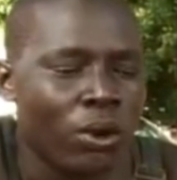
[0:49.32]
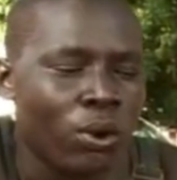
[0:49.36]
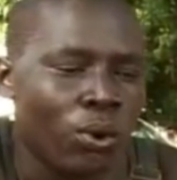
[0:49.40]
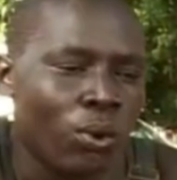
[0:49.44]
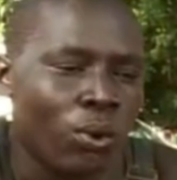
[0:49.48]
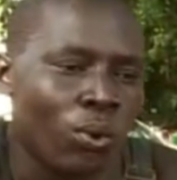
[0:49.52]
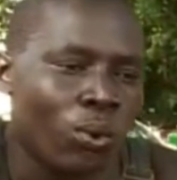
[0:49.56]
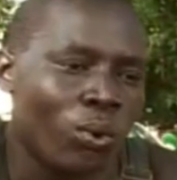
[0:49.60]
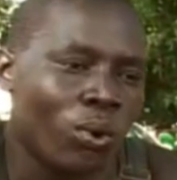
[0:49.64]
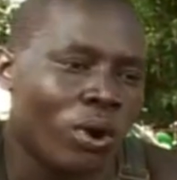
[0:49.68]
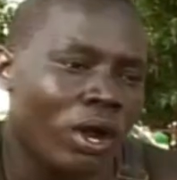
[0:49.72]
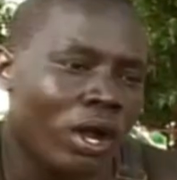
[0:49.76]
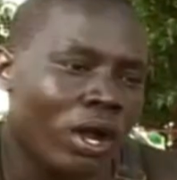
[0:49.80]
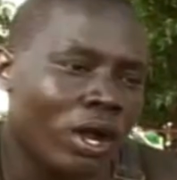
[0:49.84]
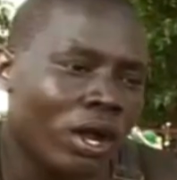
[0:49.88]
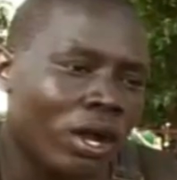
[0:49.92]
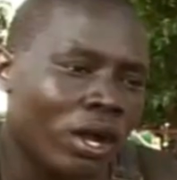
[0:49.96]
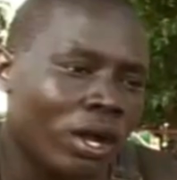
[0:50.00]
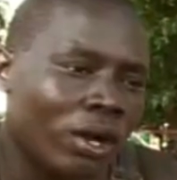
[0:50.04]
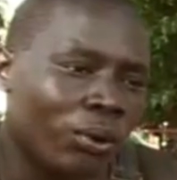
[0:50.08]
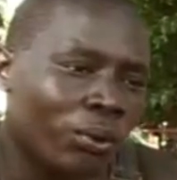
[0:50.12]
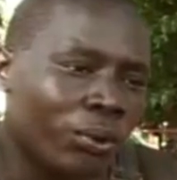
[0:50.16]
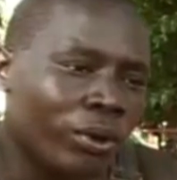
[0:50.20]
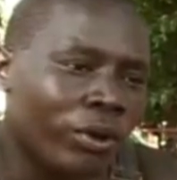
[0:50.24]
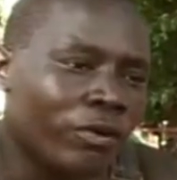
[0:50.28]

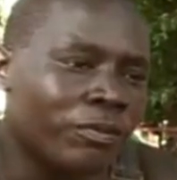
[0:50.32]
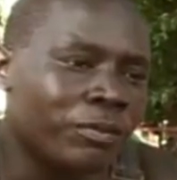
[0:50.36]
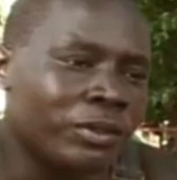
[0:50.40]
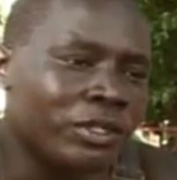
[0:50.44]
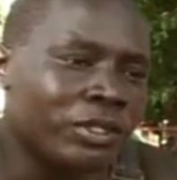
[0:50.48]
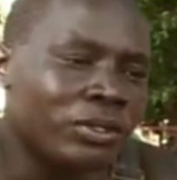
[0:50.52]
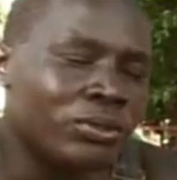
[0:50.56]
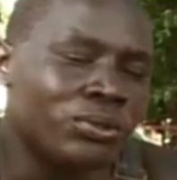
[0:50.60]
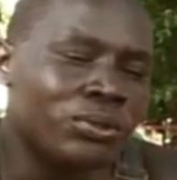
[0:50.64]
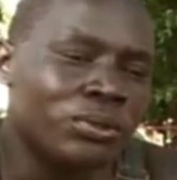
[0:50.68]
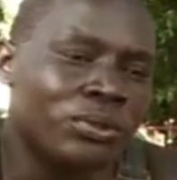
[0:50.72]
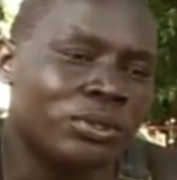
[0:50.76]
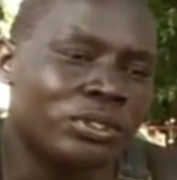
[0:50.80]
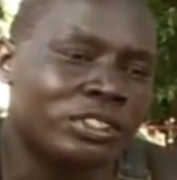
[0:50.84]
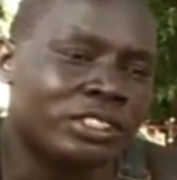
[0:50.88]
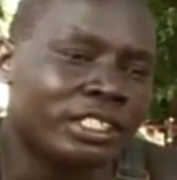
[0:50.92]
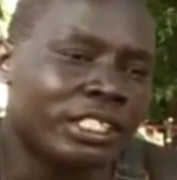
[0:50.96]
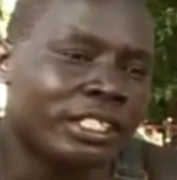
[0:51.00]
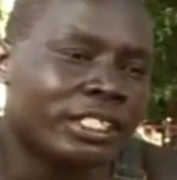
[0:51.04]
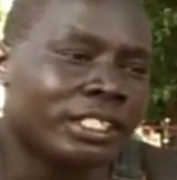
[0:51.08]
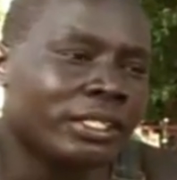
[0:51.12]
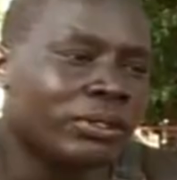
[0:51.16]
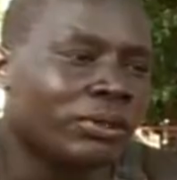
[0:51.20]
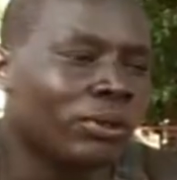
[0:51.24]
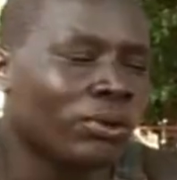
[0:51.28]
We have been
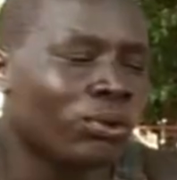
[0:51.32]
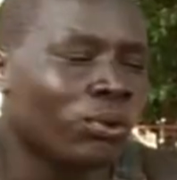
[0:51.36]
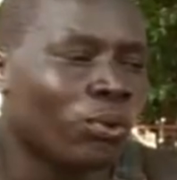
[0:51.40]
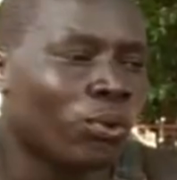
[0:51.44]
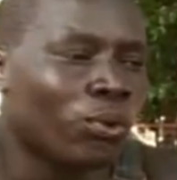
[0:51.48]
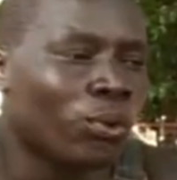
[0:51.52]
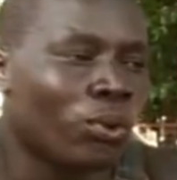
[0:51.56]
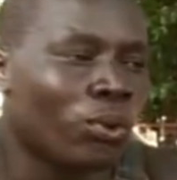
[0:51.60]
checking on